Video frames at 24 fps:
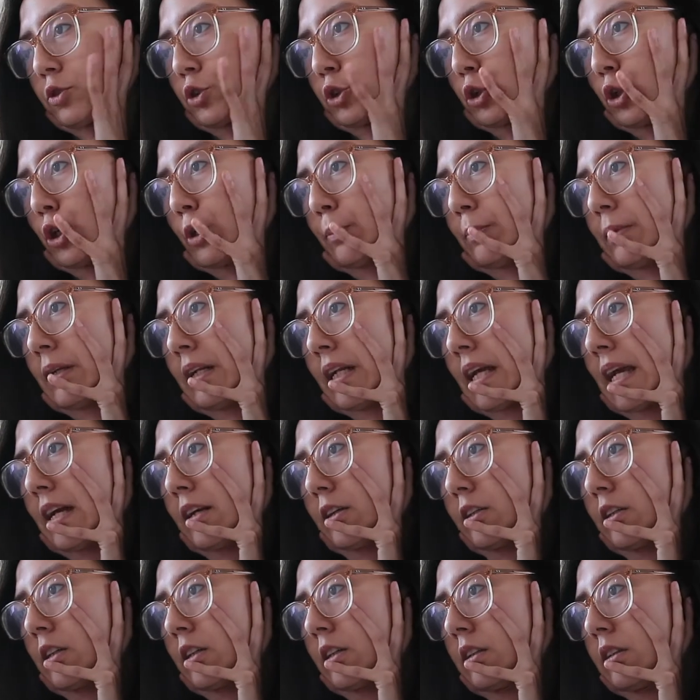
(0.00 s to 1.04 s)

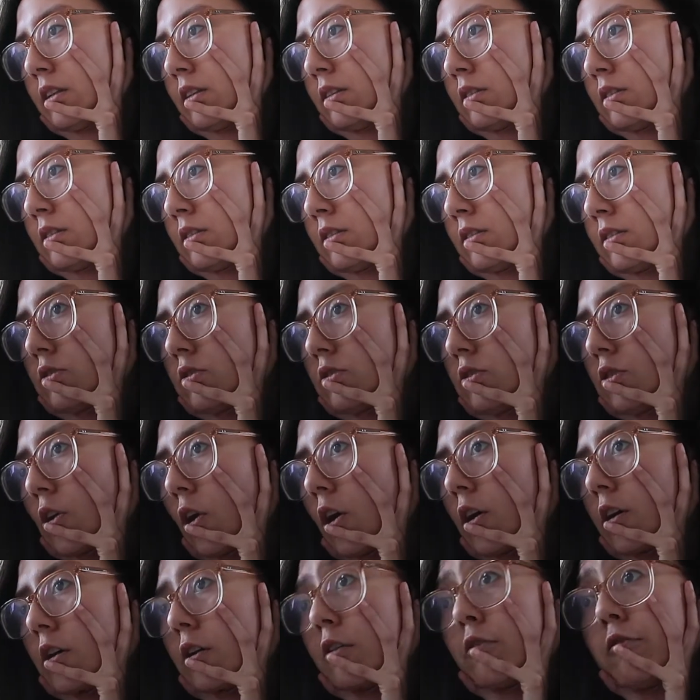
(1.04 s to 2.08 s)
Terminator,
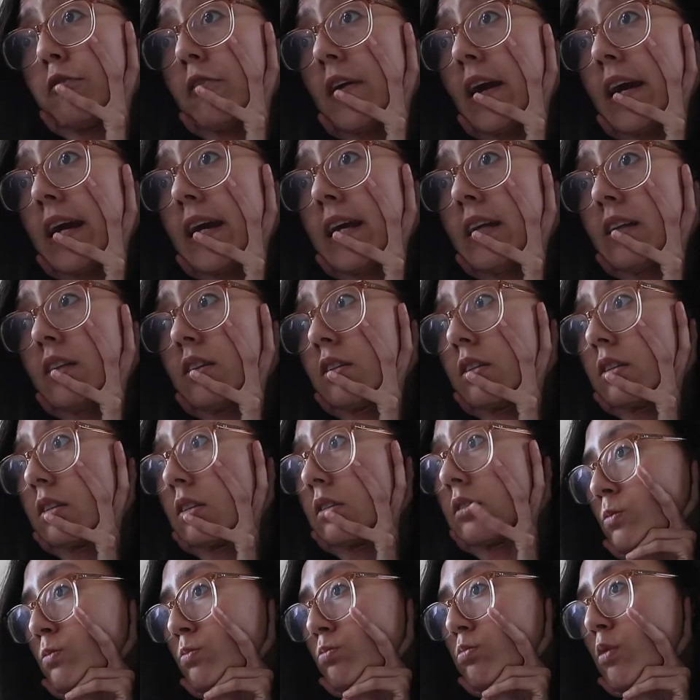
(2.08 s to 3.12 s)
Dark Fate,
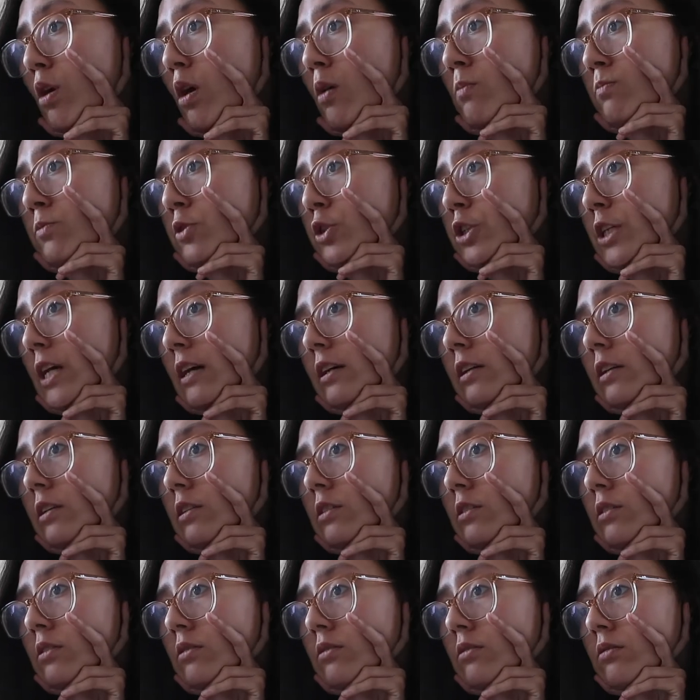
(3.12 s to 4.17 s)

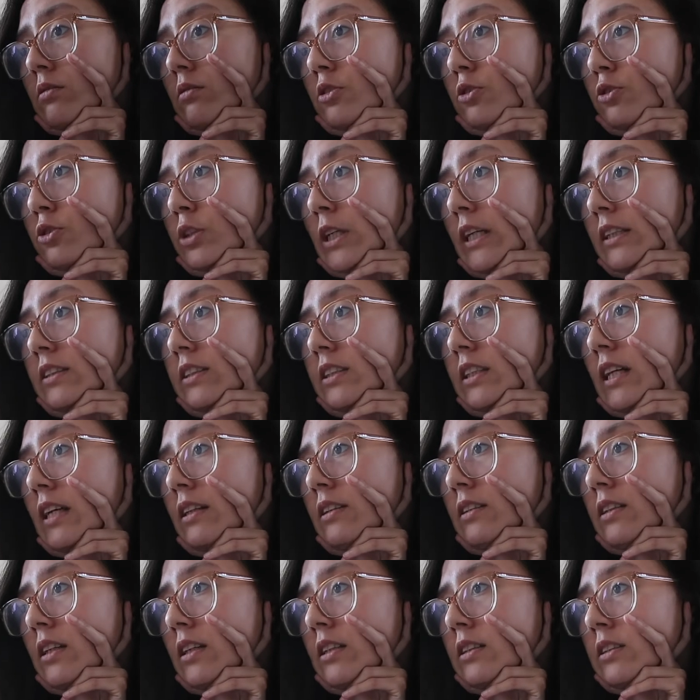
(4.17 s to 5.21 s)
Bombshell,
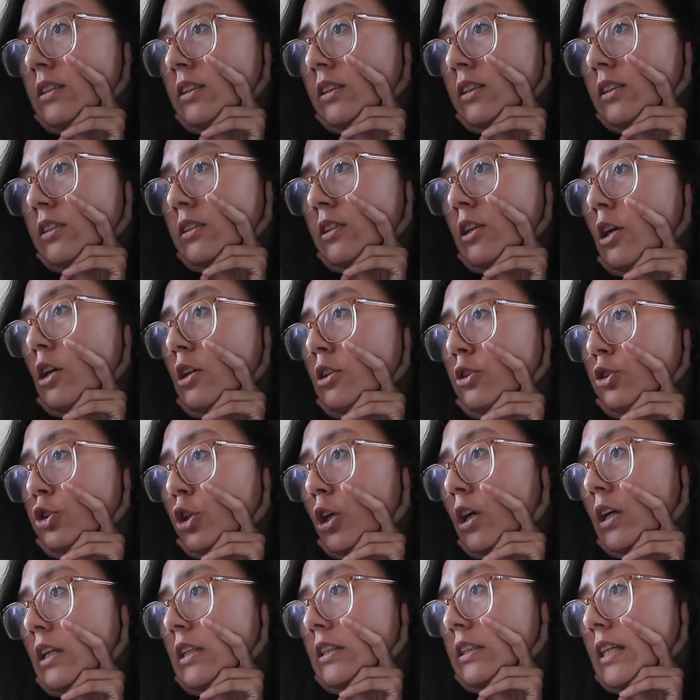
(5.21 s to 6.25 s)
Transcendence,
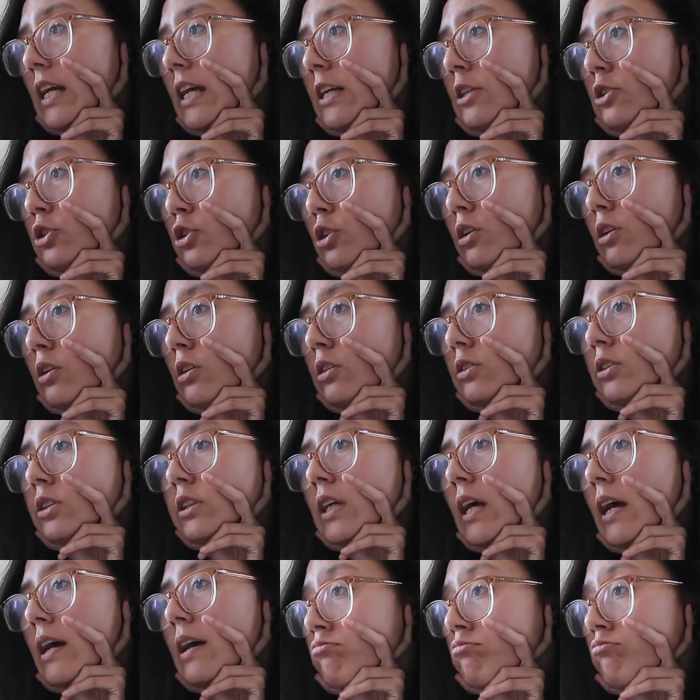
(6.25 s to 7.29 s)
Charlie's Angels.
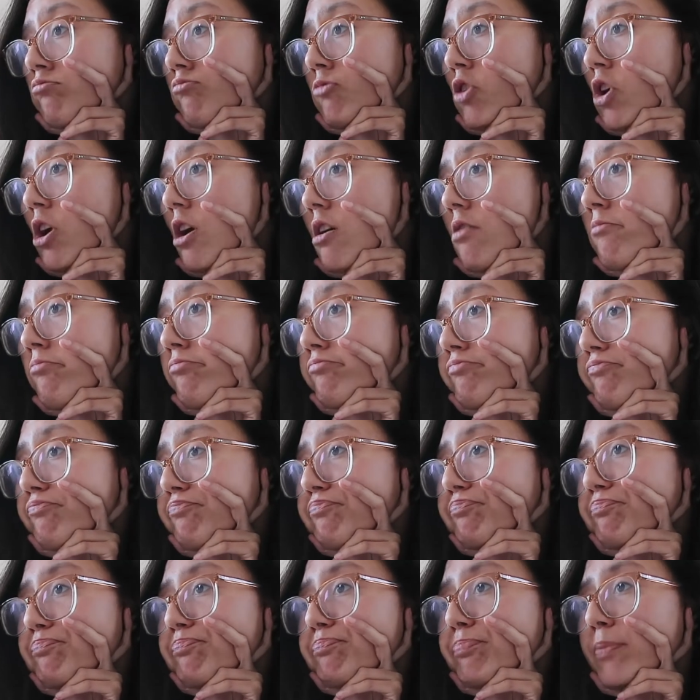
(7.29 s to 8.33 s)
Okay,
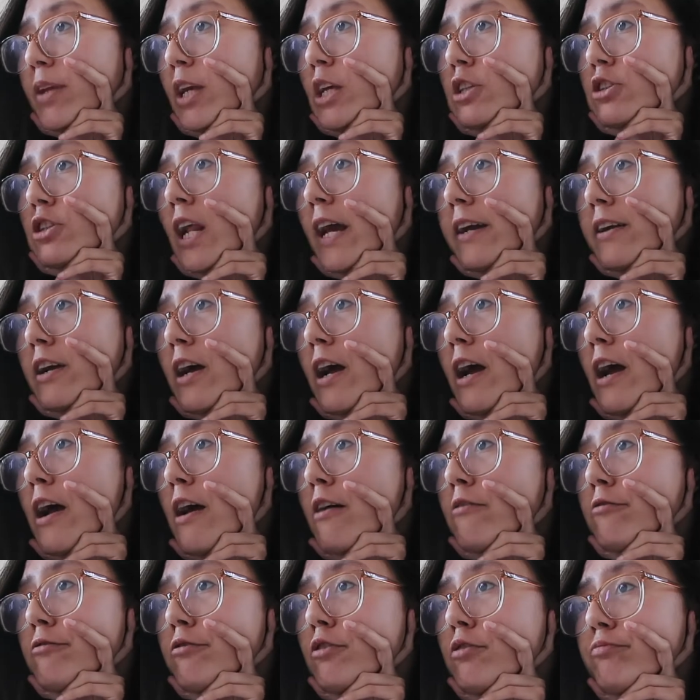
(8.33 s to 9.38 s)
it's like I
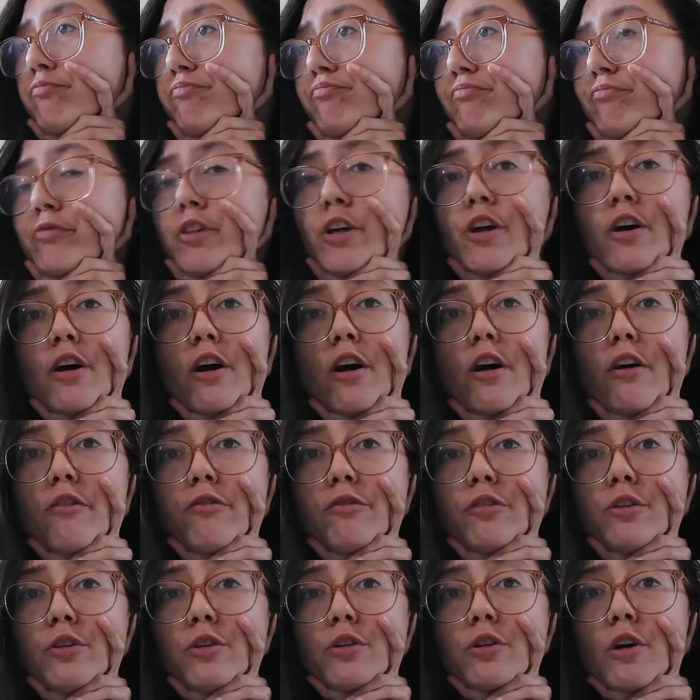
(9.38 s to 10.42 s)
have a
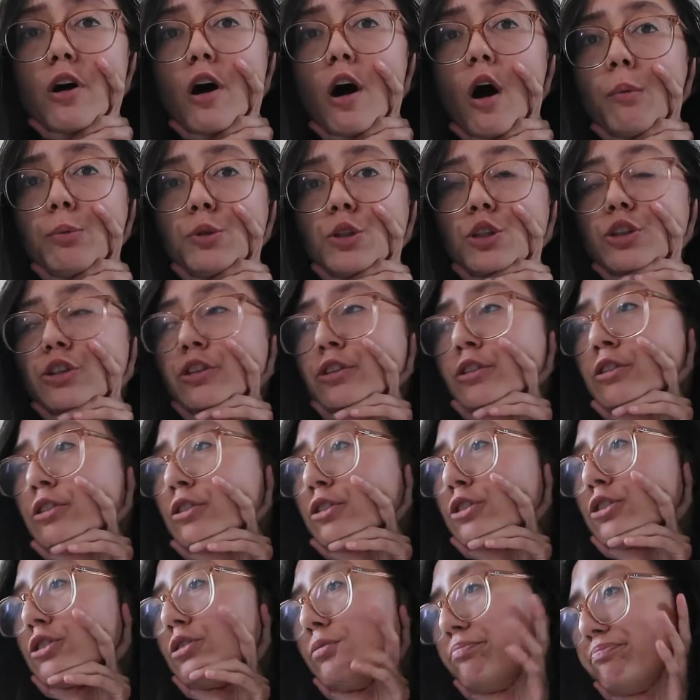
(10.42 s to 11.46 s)
few options.
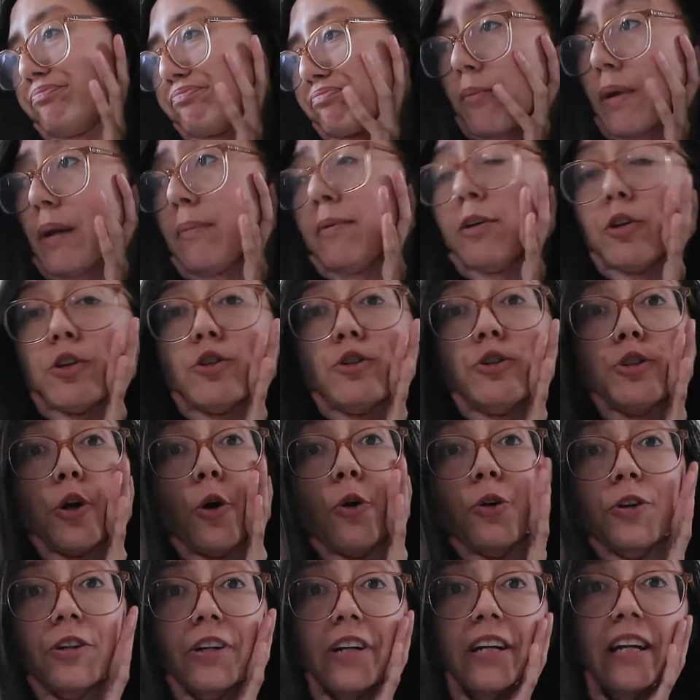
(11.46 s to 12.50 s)
Maybe The
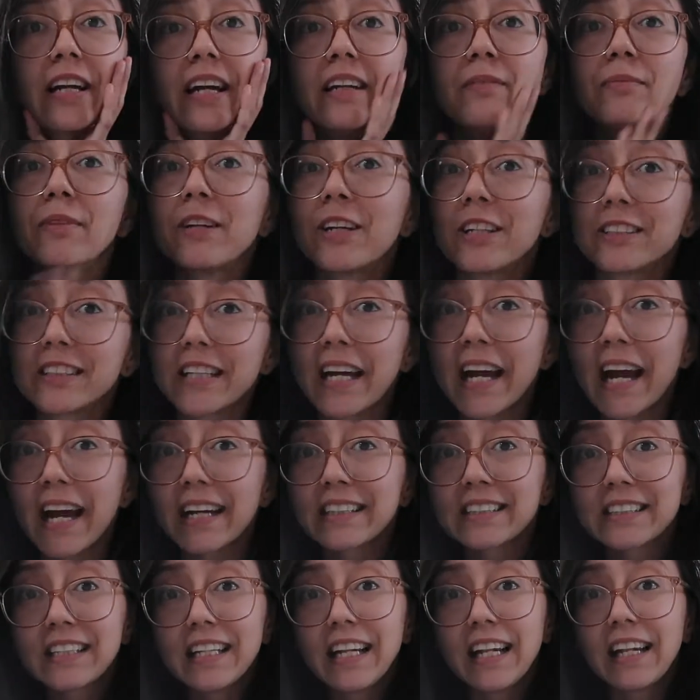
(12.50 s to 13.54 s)
Joker again, because I
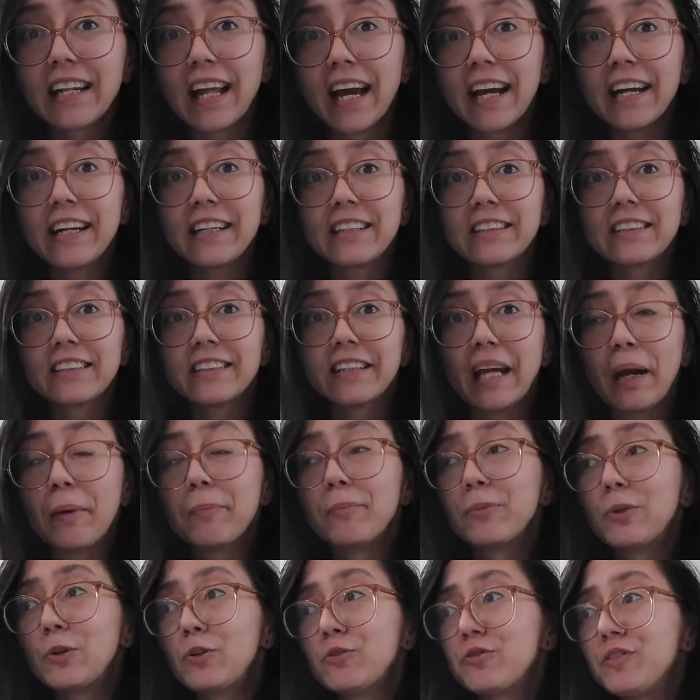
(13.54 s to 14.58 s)
actually like that
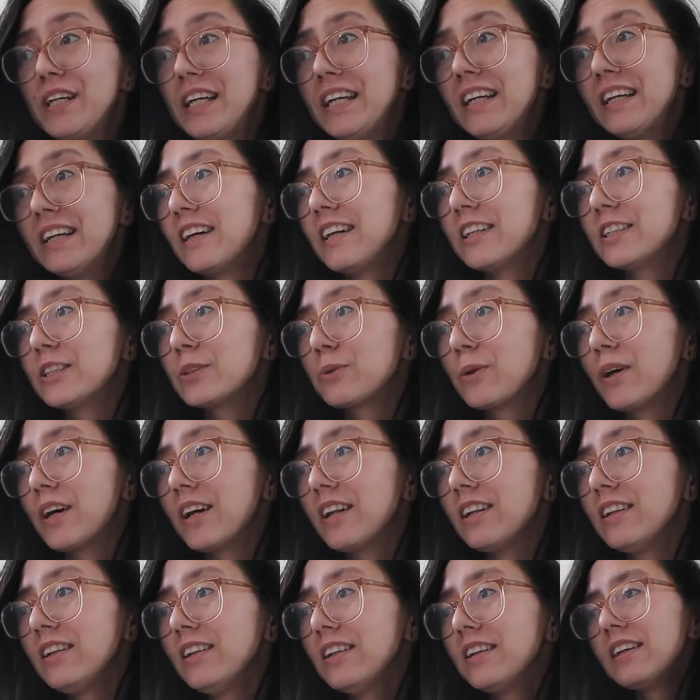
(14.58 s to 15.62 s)
movie as
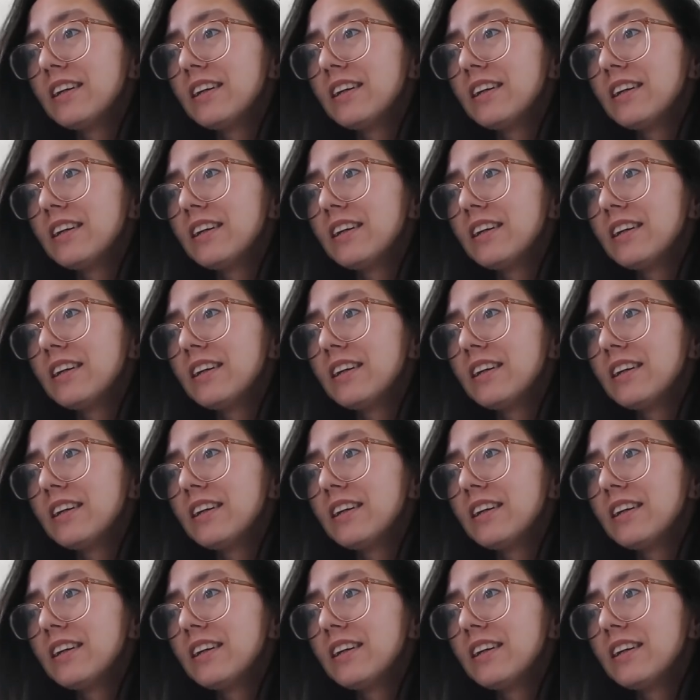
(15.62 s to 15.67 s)
well.